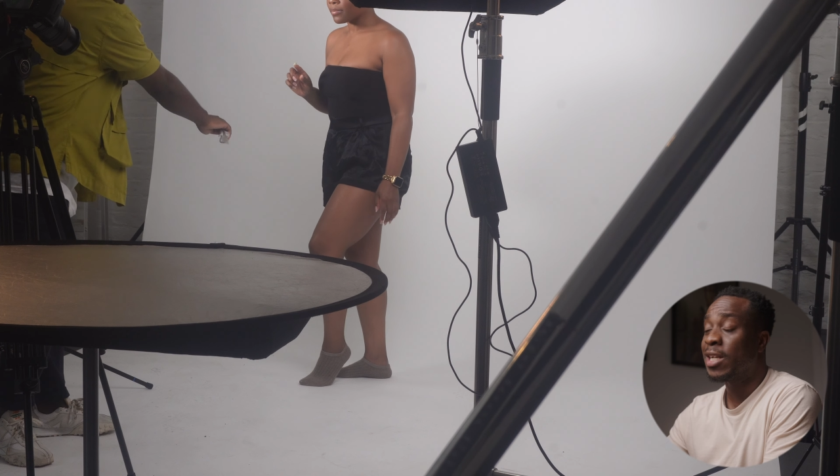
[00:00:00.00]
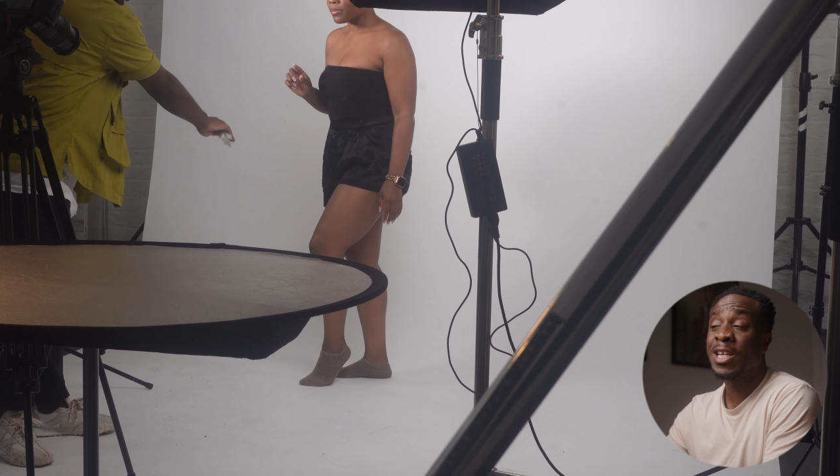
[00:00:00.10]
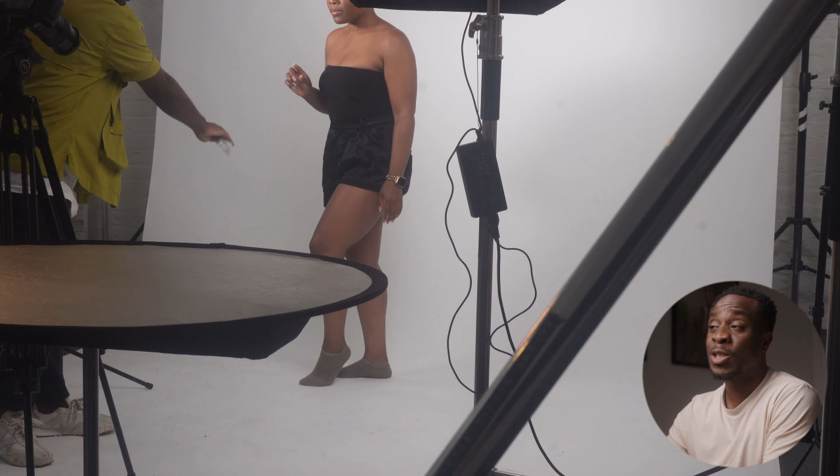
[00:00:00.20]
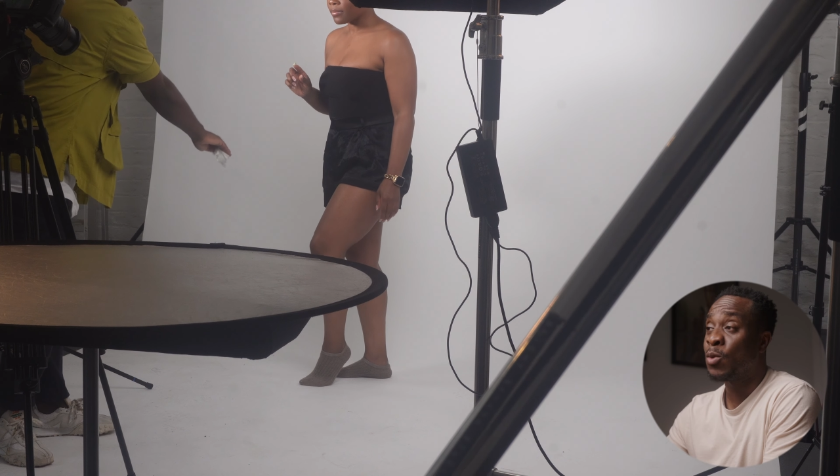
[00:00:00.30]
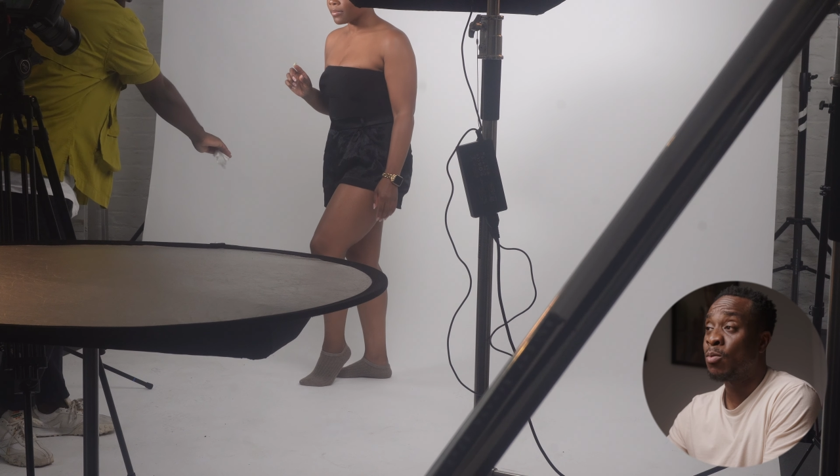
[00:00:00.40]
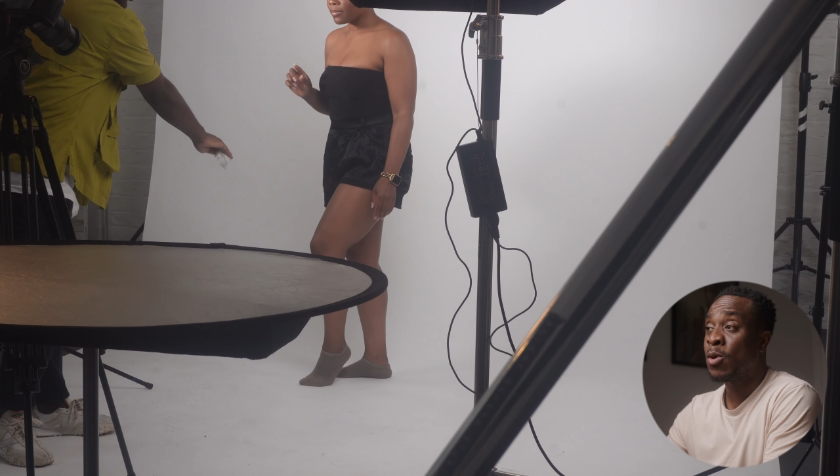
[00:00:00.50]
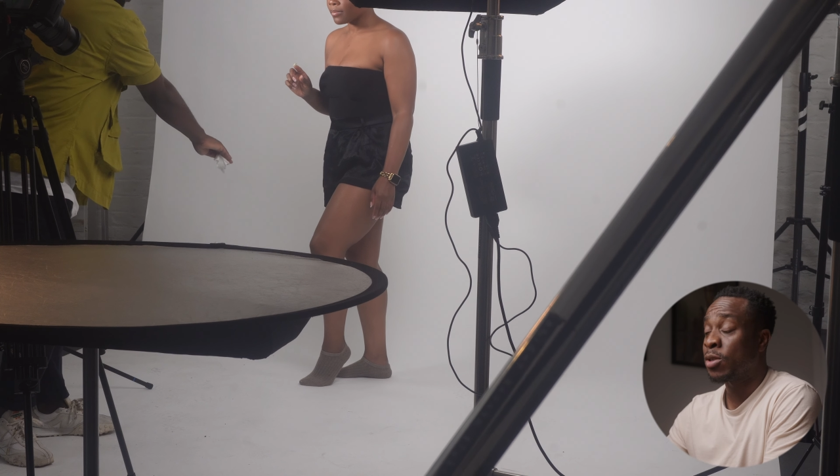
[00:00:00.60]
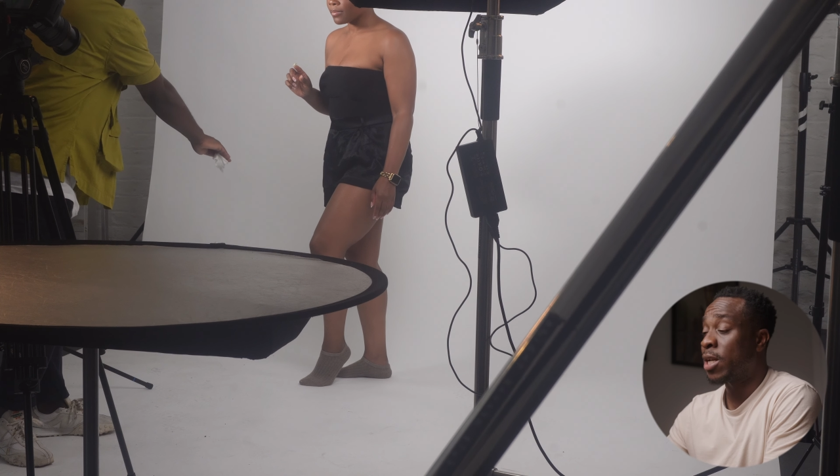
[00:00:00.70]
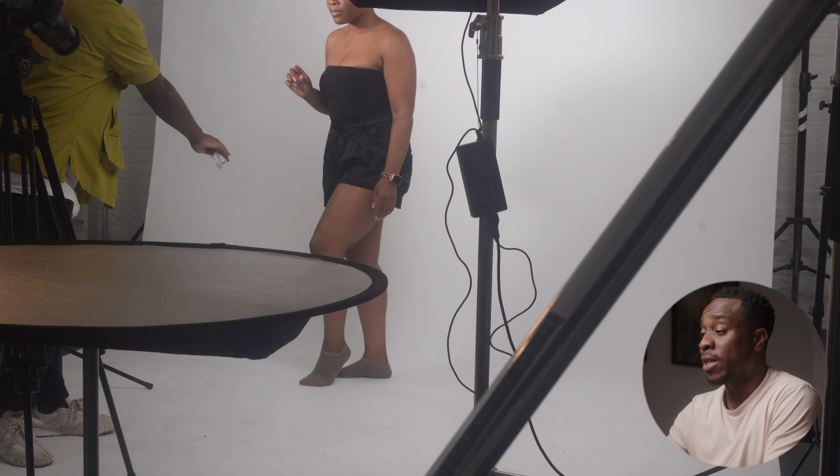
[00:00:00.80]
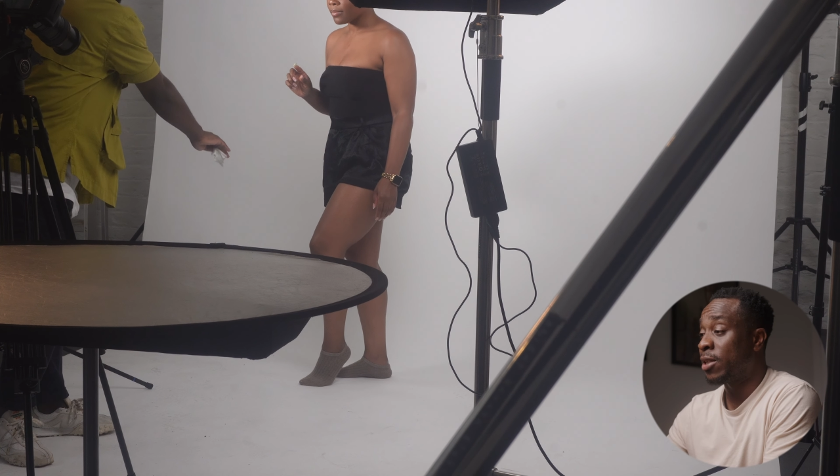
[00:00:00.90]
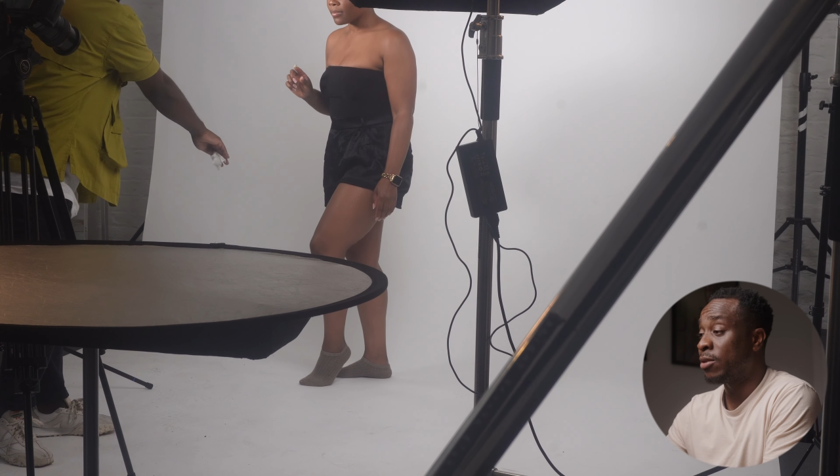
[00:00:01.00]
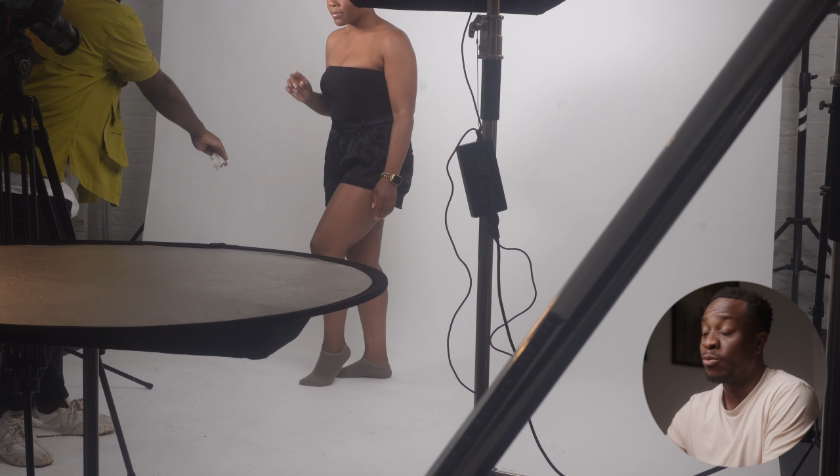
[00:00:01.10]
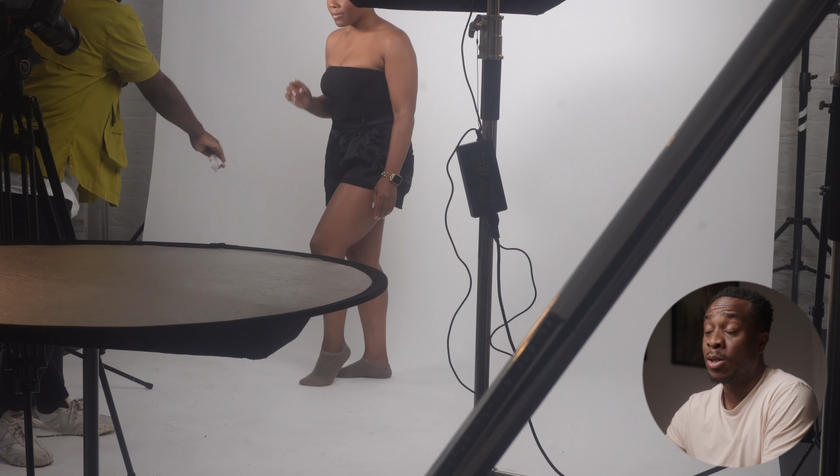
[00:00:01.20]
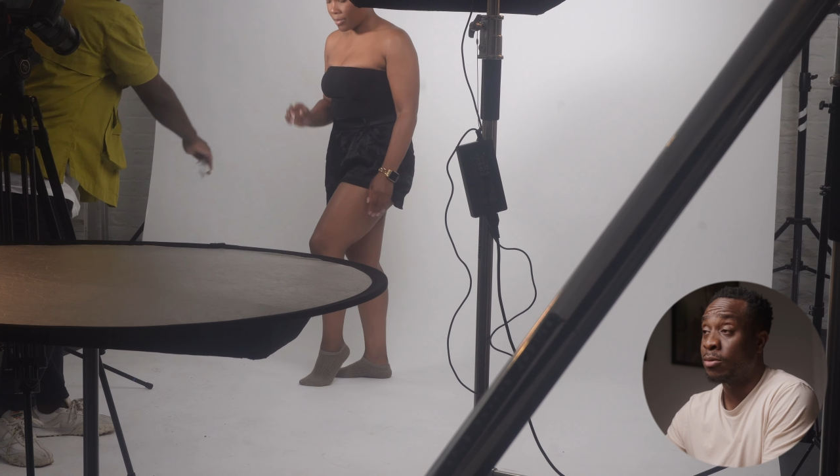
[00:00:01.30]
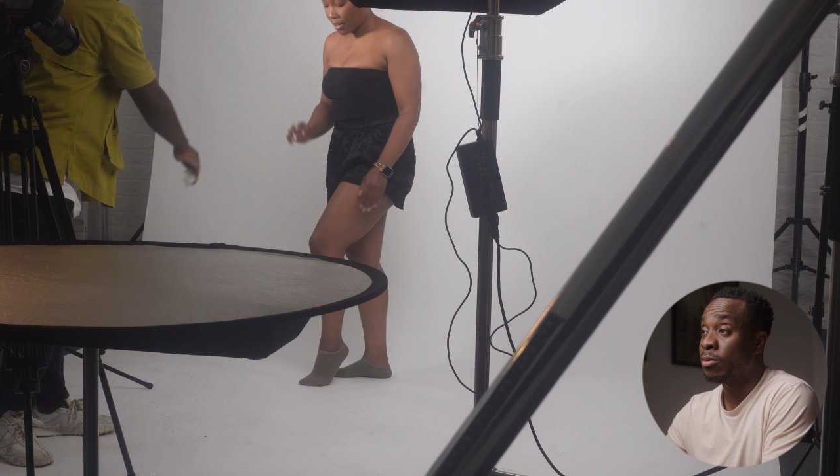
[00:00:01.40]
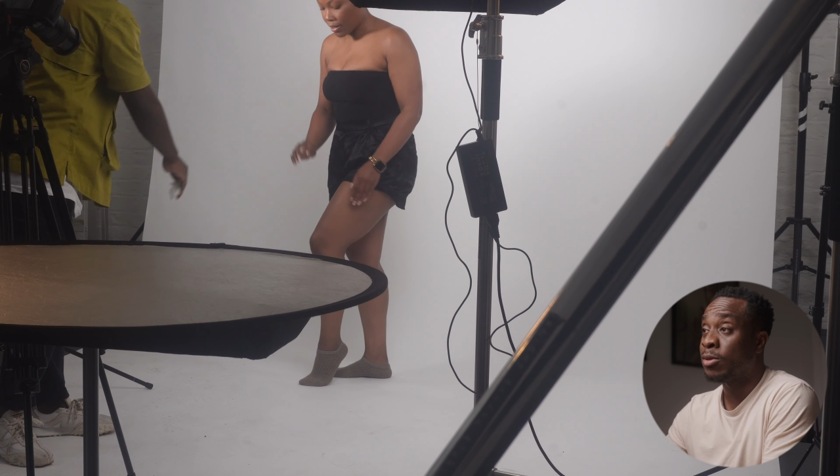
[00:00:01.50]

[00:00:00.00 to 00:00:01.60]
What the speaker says: and you're most likely, well,